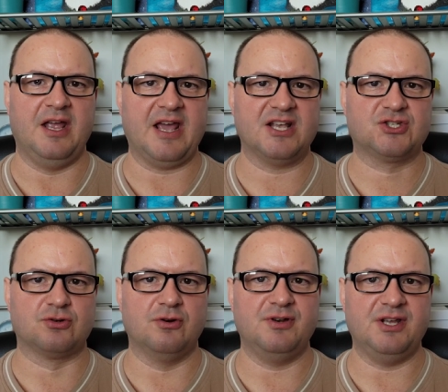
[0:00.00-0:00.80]
and has
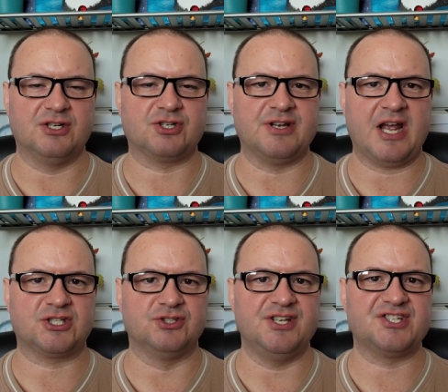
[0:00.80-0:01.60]
grown
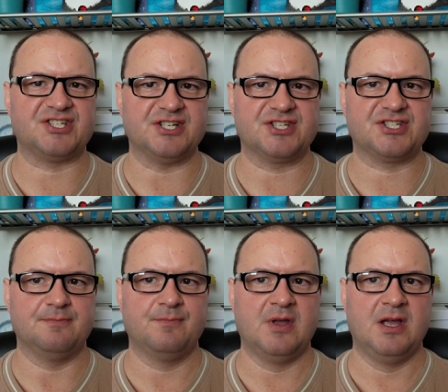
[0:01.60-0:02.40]
internationally
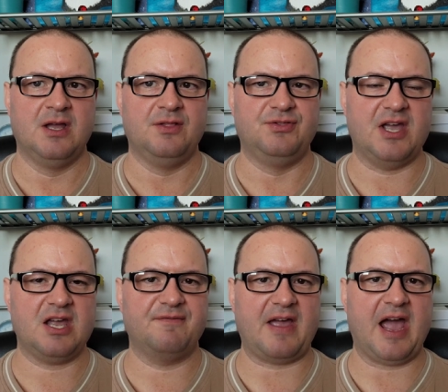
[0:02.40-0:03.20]
since. They
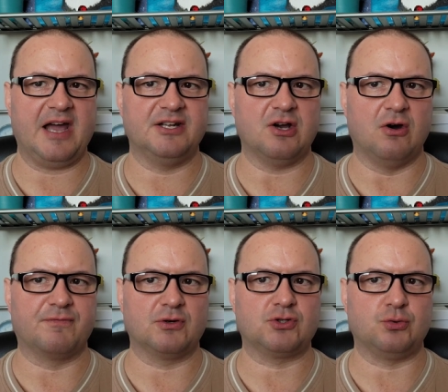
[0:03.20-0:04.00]
have added
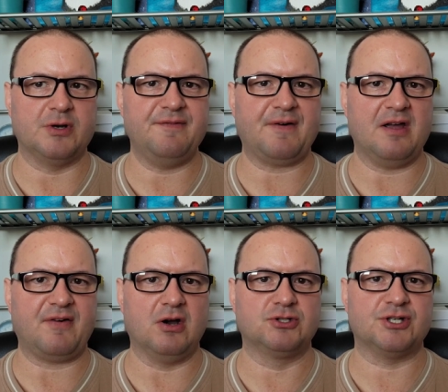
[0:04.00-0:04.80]
over
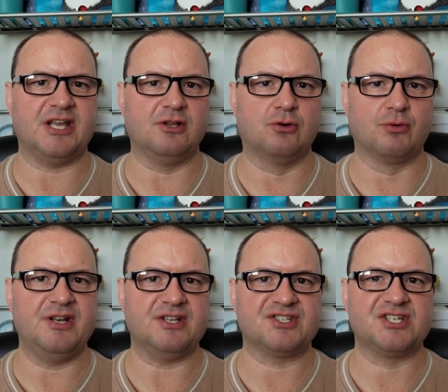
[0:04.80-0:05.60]
twenty-five hundred
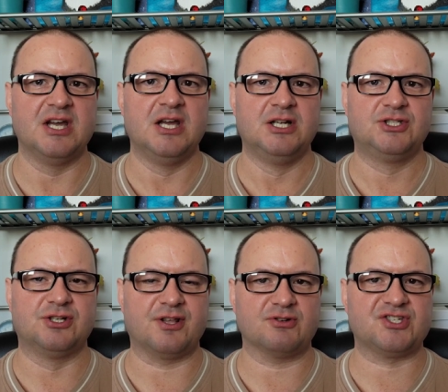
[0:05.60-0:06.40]
ingredients
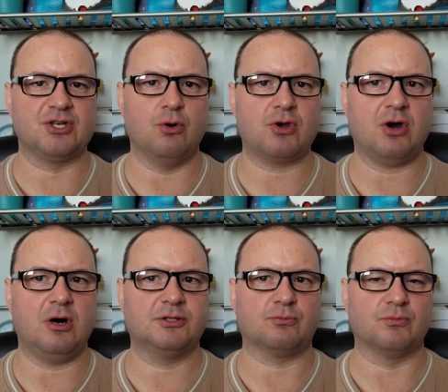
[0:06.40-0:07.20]
to their
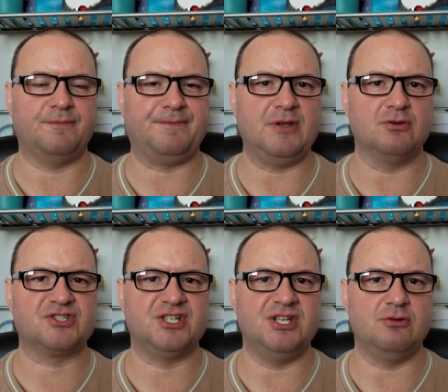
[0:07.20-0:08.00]
so-called
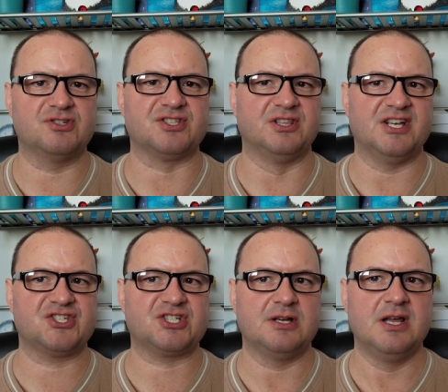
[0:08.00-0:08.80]
refuse-to-use
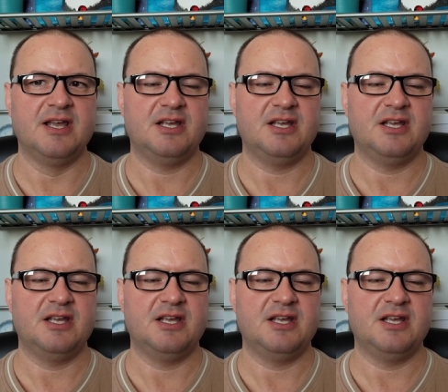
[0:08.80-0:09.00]
list,